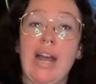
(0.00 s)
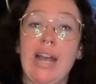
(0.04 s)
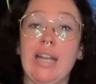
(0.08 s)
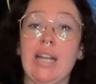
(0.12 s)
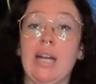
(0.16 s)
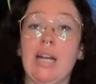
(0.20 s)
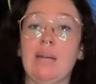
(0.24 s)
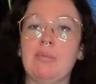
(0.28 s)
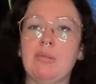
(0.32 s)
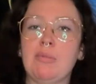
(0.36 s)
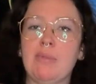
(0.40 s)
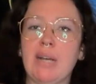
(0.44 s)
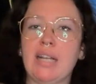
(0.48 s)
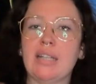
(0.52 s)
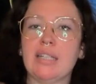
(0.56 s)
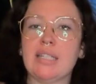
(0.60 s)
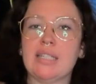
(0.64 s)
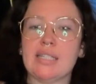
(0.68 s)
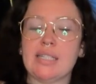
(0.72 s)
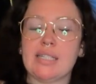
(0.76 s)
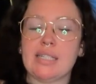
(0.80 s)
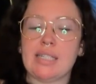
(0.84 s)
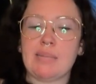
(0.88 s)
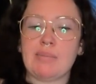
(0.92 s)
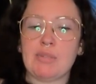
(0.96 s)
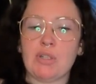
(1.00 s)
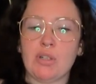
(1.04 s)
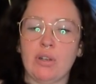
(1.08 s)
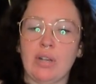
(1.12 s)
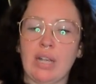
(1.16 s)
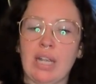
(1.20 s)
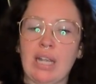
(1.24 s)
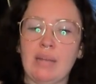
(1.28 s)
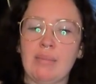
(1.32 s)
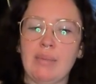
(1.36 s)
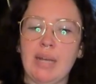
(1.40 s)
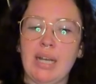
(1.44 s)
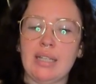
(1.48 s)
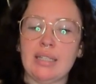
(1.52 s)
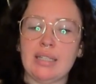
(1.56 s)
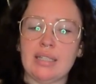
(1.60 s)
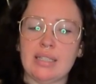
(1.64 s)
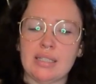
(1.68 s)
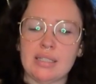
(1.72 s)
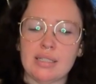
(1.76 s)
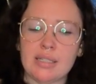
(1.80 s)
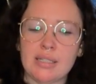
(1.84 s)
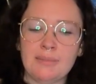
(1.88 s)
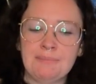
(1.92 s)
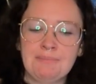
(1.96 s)
fired up about this as I'm talking
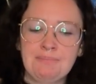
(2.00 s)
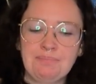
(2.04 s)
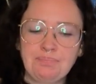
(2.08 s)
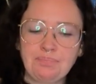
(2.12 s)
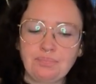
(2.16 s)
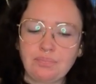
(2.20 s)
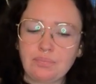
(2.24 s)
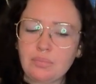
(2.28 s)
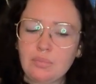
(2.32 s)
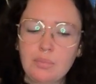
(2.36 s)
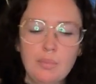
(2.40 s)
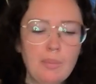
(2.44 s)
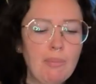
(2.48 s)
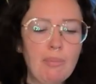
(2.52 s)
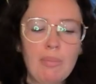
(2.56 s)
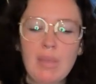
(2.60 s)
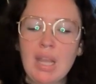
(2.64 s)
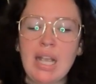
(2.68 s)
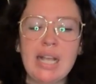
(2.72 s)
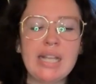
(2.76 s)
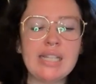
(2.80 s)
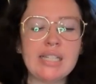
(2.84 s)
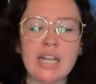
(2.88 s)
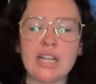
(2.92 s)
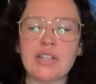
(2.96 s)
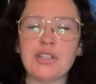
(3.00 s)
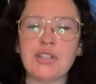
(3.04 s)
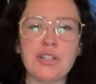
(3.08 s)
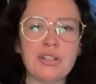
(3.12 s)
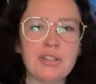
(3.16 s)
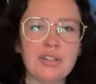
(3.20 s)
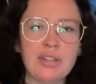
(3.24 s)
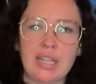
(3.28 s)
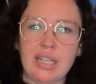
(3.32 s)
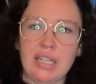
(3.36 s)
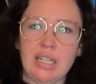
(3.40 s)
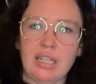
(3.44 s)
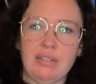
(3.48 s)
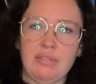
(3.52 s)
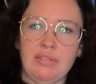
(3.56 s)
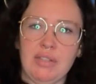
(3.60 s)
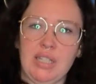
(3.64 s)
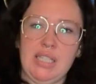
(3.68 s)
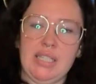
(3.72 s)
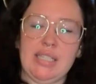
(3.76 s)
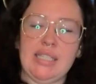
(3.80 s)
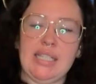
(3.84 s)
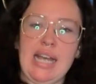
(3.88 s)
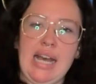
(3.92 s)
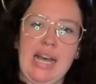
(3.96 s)
about this is I don't
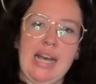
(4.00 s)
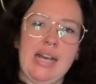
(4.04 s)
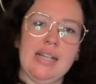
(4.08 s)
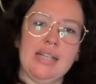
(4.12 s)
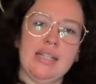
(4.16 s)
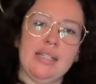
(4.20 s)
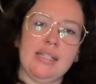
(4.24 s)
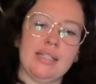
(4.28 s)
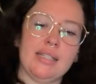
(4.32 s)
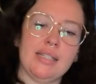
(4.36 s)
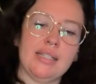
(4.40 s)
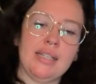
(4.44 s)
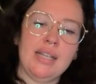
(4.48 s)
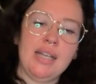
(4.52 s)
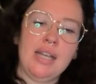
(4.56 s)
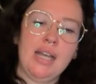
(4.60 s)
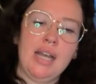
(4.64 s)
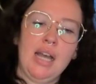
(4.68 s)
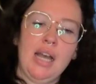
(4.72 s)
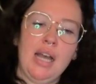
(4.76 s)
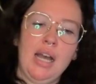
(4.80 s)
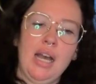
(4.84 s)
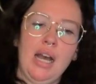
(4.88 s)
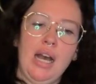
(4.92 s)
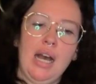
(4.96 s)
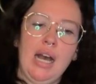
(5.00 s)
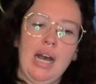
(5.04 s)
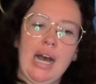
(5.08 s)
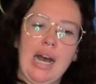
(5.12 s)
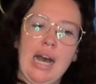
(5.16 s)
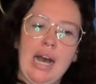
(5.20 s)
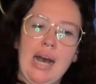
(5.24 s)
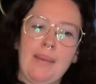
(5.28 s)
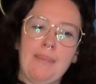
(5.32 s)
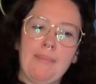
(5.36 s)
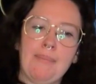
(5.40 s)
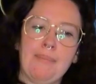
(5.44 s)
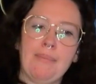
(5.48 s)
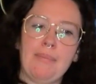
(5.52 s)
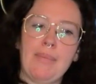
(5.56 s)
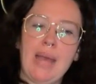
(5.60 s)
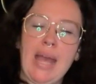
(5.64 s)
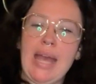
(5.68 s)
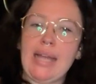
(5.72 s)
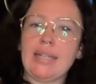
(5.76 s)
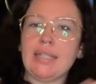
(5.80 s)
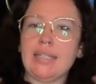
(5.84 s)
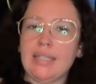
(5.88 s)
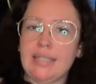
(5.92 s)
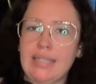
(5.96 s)
think of this as
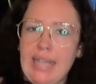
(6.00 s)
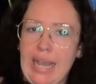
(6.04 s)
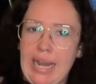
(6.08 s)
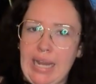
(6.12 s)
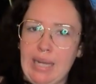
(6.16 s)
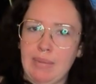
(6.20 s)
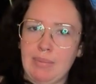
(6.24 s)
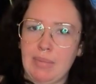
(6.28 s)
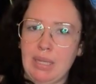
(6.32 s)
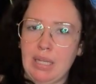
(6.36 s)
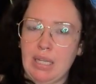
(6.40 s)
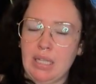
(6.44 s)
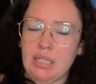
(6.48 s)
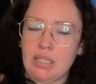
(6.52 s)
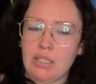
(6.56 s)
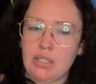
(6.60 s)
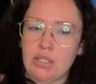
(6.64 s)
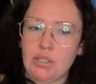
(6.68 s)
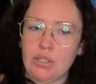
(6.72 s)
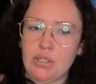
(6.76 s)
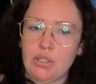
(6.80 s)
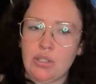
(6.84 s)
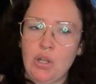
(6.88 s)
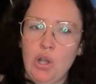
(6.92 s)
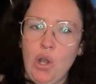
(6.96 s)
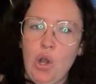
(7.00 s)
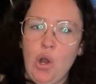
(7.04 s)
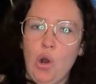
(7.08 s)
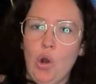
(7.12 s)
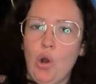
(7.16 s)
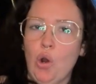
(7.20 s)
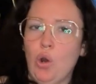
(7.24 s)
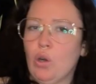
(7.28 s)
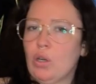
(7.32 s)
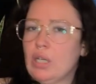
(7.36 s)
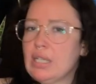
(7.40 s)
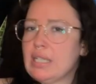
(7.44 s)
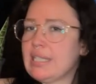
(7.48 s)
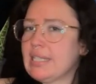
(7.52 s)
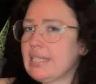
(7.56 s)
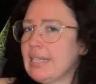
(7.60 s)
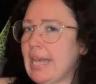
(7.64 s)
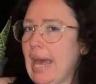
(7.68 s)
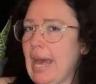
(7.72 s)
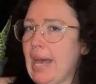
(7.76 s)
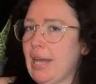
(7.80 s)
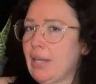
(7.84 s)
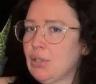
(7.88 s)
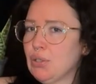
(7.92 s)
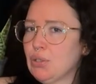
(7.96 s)
entertainment or
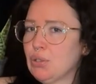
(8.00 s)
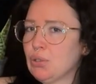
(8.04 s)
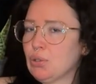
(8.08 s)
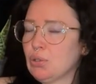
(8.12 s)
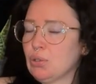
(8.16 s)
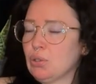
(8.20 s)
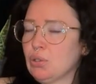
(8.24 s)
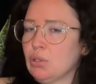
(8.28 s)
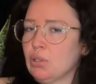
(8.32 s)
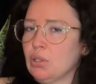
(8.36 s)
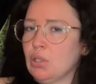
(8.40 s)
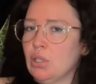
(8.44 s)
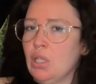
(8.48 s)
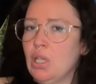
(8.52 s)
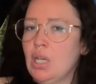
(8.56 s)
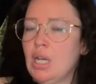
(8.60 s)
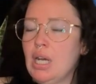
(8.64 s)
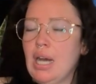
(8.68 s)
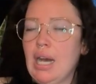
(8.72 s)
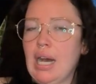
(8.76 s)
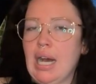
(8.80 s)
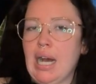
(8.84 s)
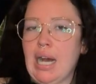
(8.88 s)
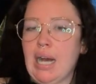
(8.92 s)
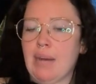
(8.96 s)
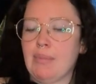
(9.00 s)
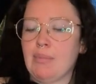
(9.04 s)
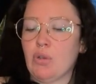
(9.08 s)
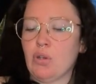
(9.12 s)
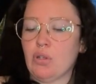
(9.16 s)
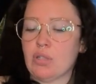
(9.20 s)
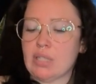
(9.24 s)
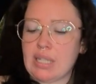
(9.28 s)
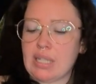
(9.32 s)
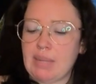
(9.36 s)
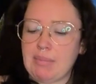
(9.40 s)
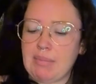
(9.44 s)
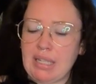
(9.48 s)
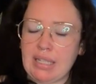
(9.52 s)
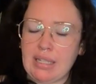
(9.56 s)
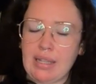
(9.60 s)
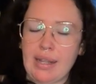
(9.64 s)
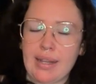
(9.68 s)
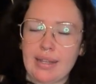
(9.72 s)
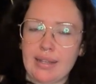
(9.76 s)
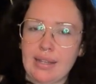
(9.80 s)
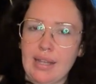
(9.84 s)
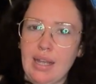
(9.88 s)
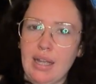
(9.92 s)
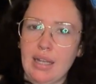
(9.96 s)
a scandal, or
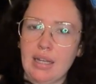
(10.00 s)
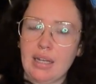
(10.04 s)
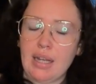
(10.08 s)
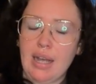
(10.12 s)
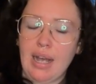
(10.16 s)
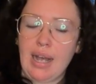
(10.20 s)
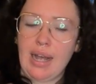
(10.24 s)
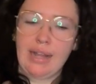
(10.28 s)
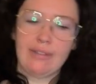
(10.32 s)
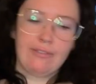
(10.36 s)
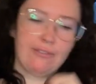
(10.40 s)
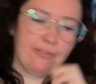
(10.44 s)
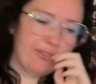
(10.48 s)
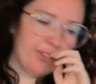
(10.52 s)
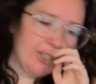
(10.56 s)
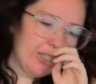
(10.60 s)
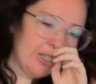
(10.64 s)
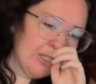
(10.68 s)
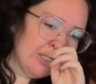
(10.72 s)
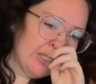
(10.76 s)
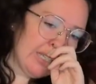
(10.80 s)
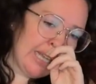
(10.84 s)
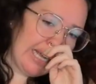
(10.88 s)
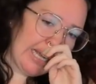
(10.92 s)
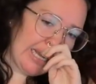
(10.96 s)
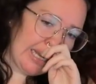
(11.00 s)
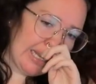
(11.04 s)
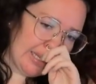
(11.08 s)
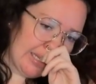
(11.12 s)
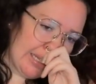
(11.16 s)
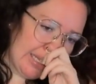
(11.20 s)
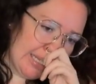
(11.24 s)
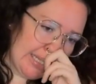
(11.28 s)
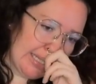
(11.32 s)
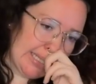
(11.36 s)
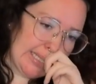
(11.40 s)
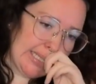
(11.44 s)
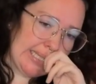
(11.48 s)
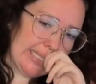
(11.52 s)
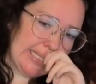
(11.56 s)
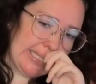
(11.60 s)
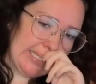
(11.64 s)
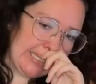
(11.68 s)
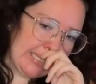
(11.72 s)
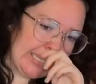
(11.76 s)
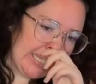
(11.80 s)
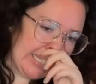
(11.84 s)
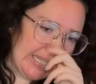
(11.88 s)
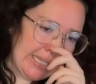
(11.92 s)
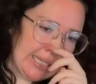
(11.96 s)
something like that. I feel like
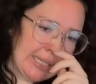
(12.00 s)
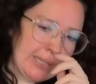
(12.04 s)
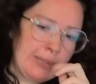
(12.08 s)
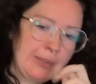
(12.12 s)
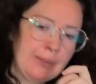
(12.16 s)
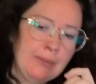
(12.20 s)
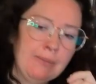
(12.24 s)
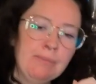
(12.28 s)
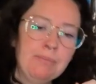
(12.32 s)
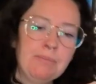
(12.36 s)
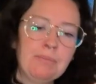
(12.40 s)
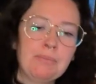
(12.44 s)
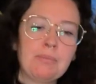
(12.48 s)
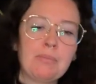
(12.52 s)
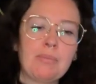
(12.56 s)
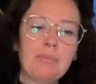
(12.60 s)
this is